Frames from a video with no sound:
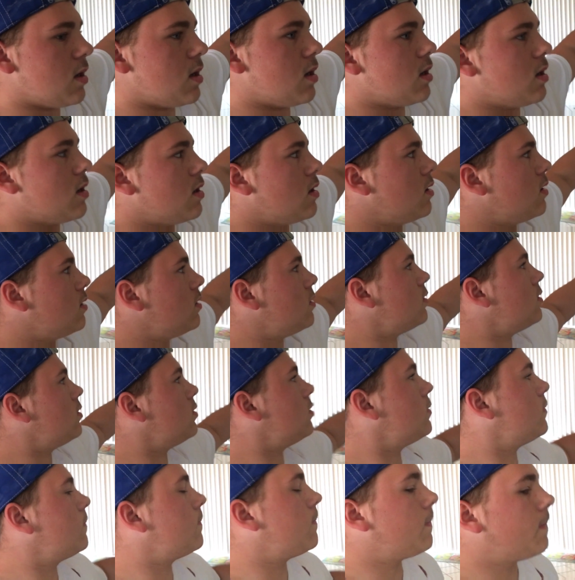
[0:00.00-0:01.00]
uh,
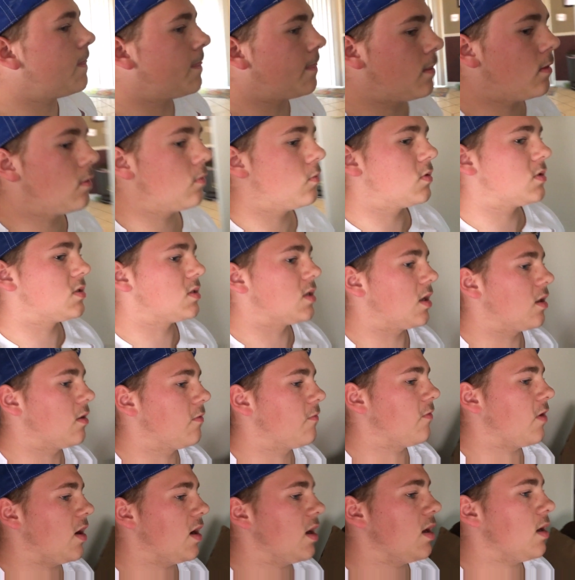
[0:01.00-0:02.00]
let's say
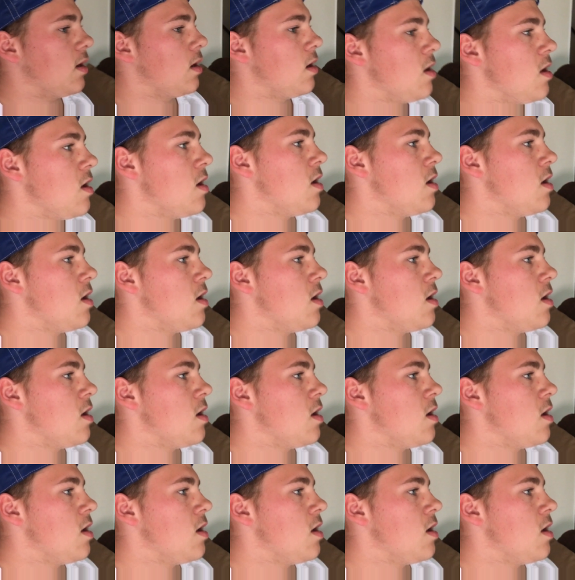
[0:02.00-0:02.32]
Friday.